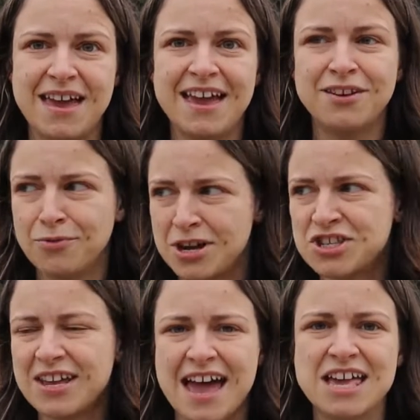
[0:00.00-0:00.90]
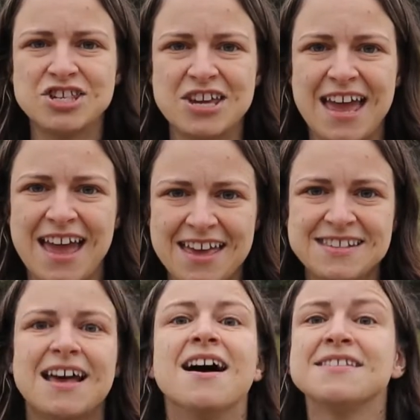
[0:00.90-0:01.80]
in which the kanji
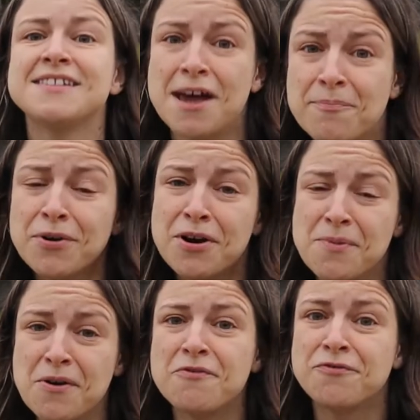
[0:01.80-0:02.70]
is inseparable